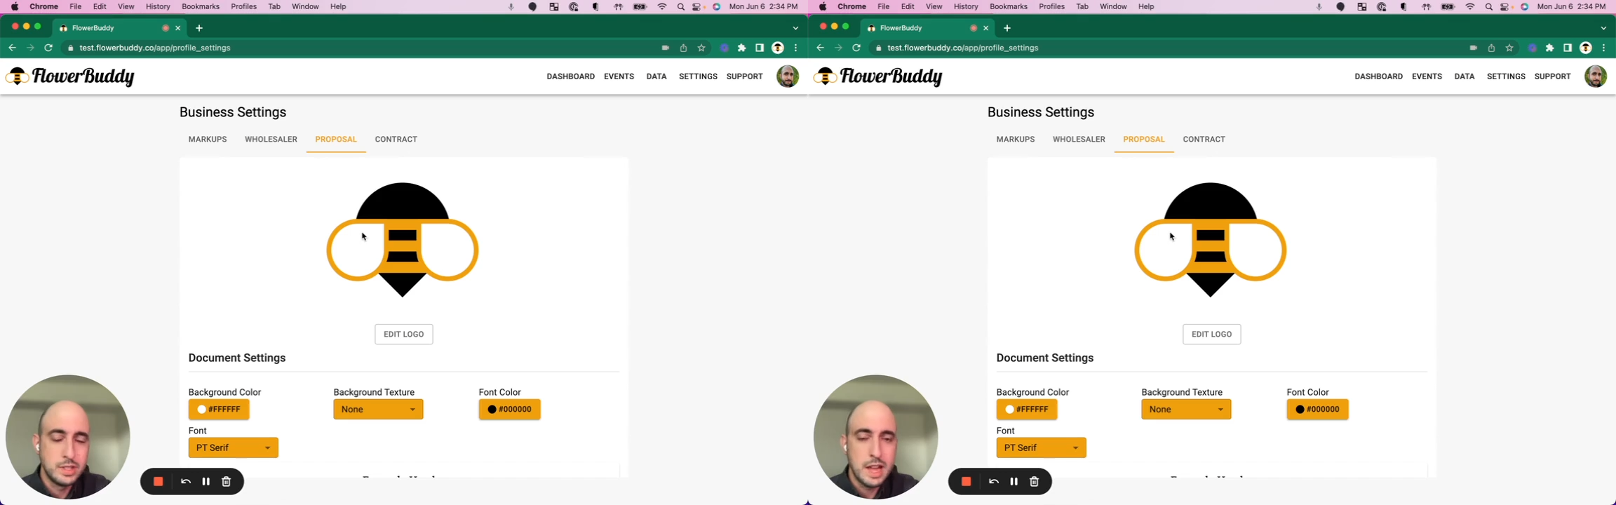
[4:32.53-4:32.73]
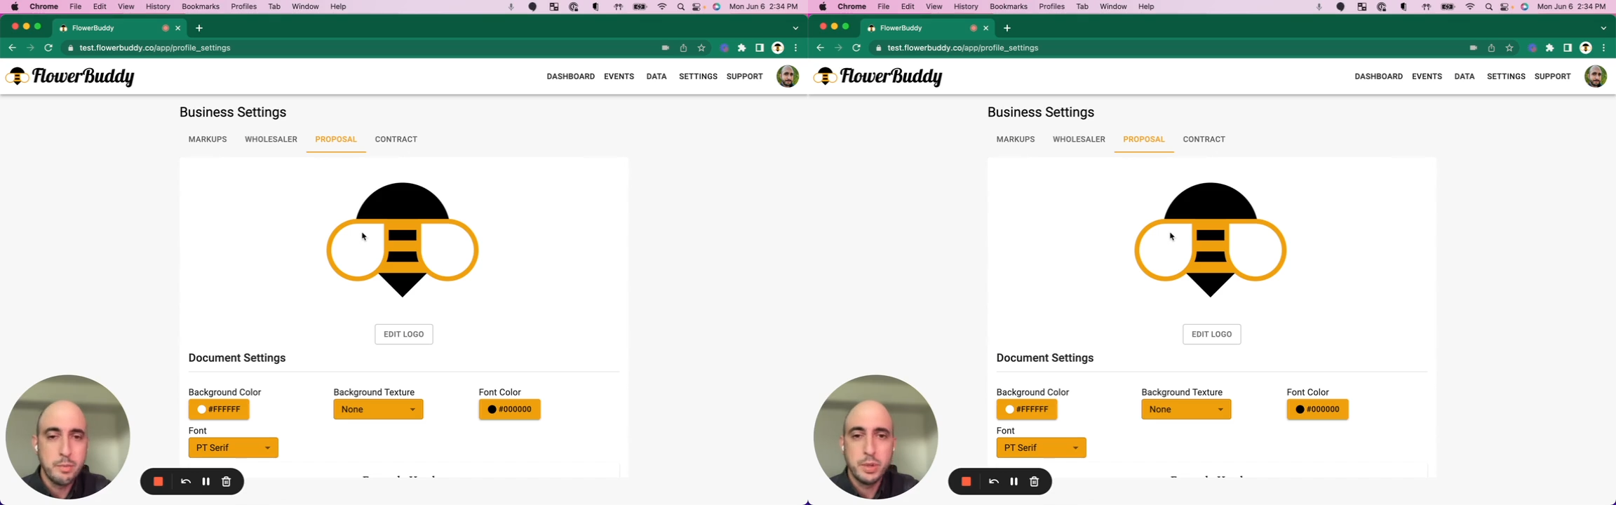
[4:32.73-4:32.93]

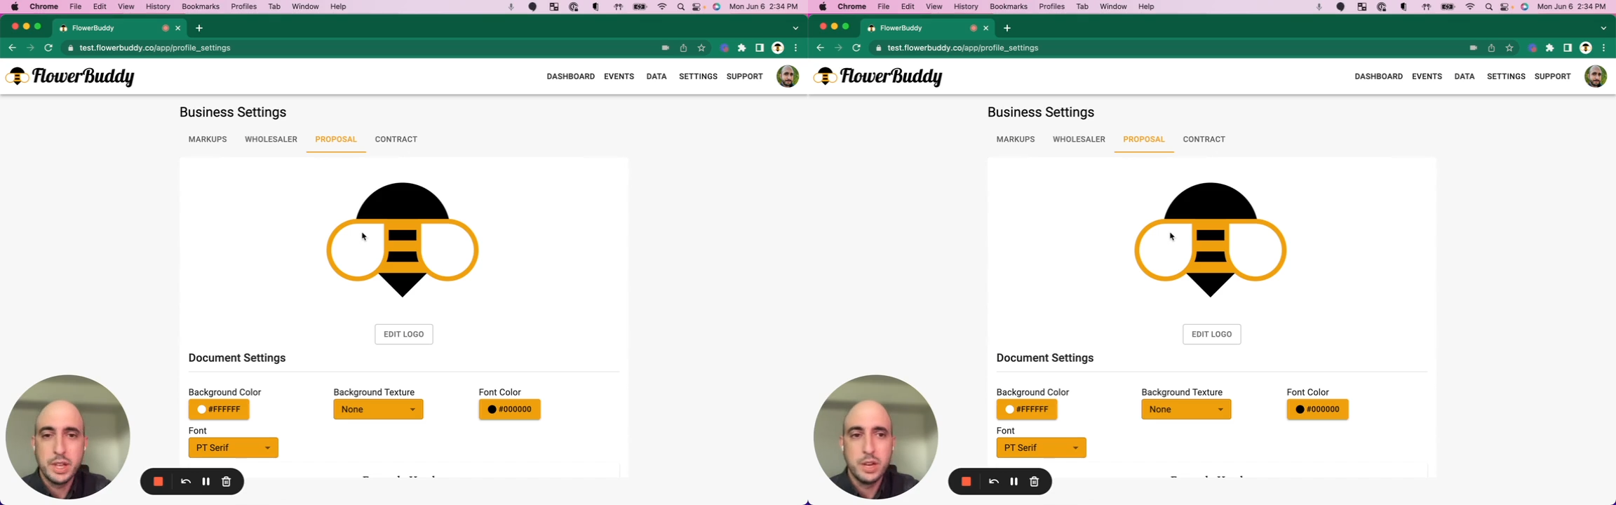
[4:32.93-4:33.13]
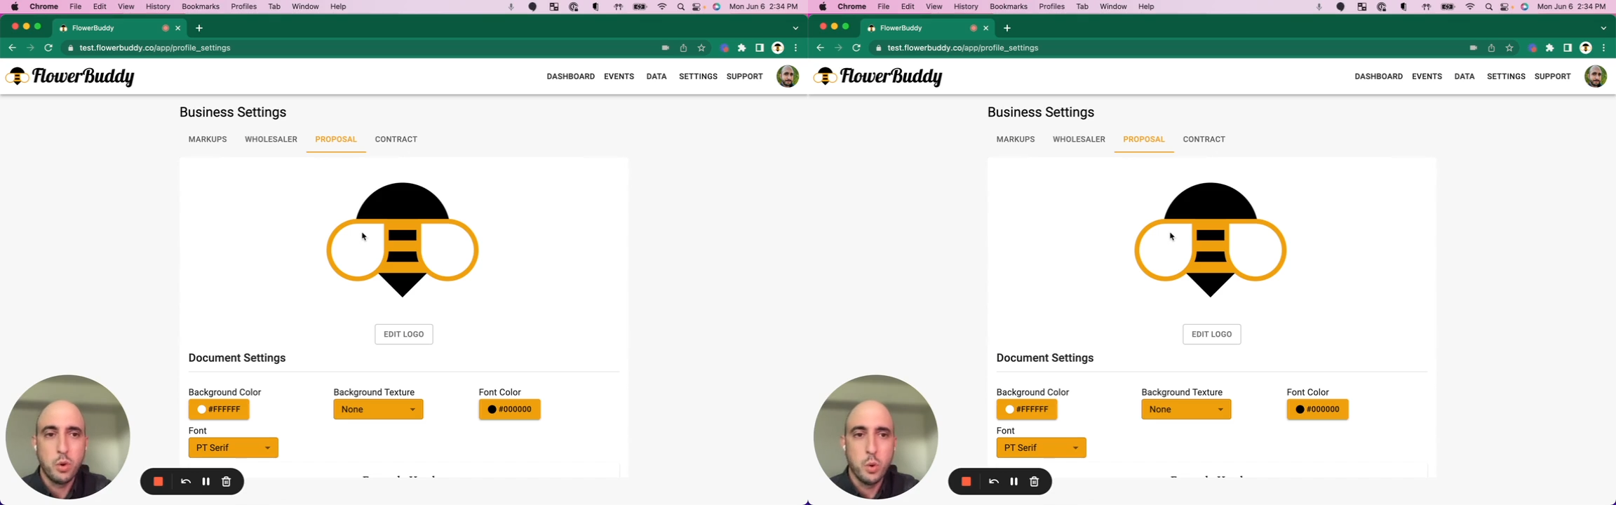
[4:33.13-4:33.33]

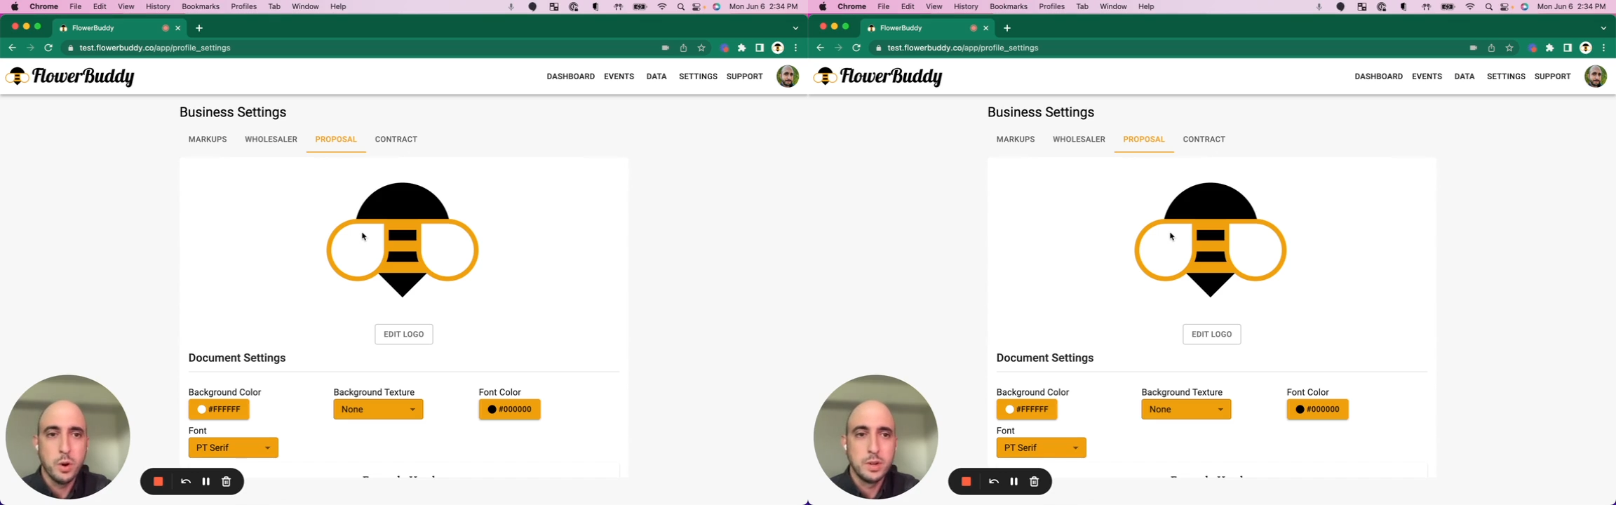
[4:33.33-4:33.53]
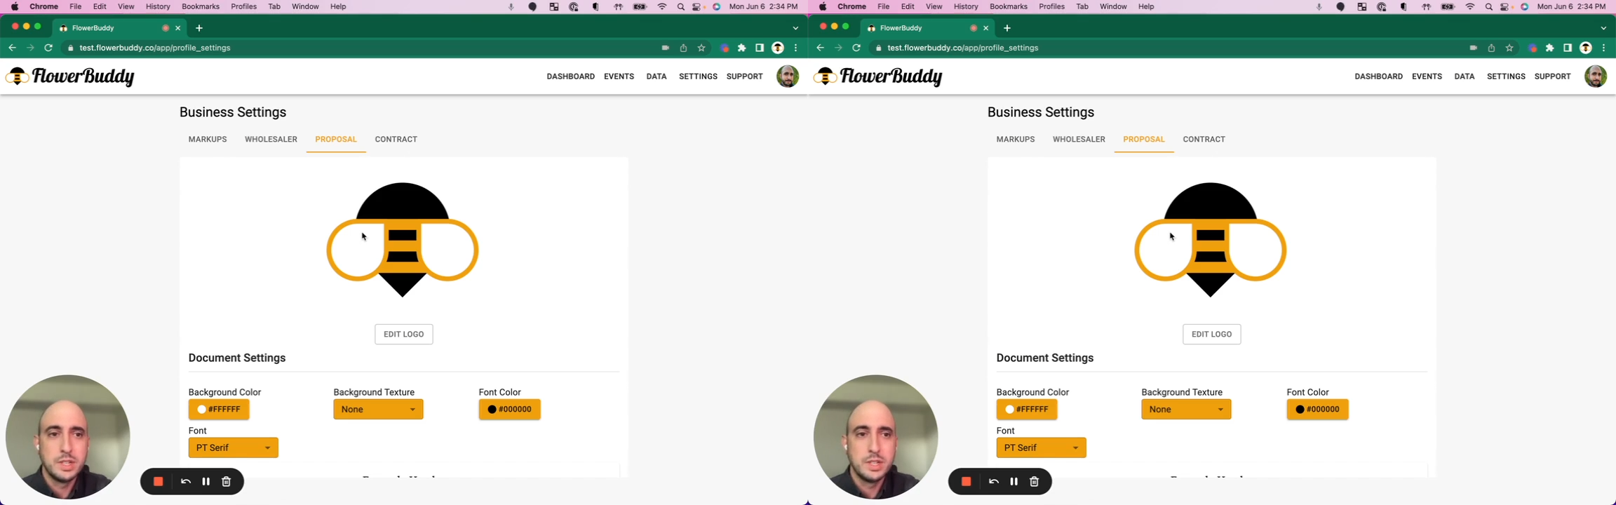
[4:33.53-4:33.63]
template or